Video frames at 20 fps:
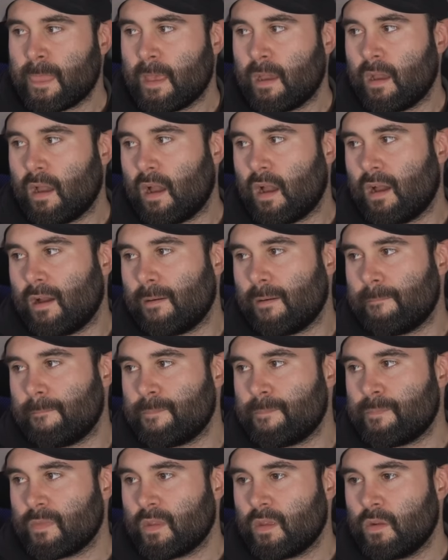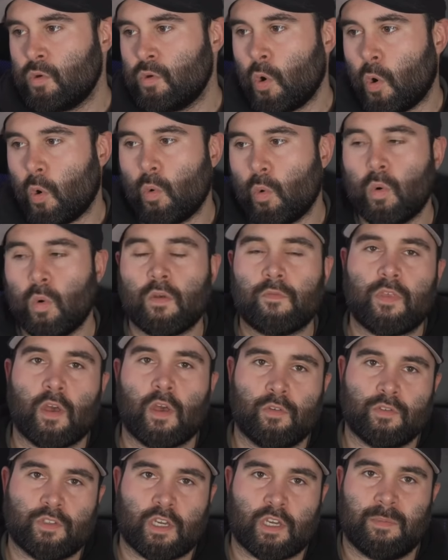not all of
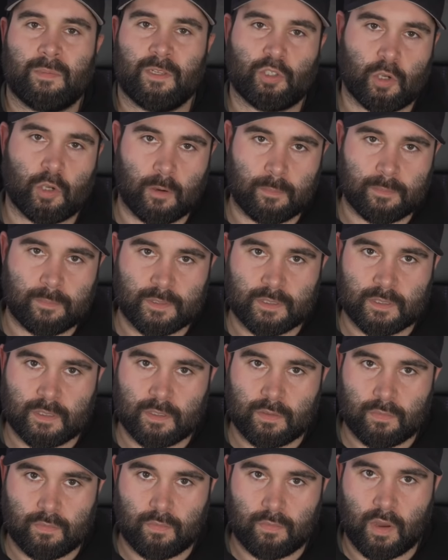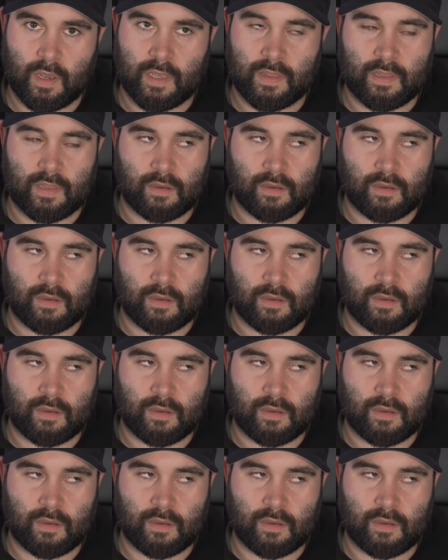those are going to be shops, right?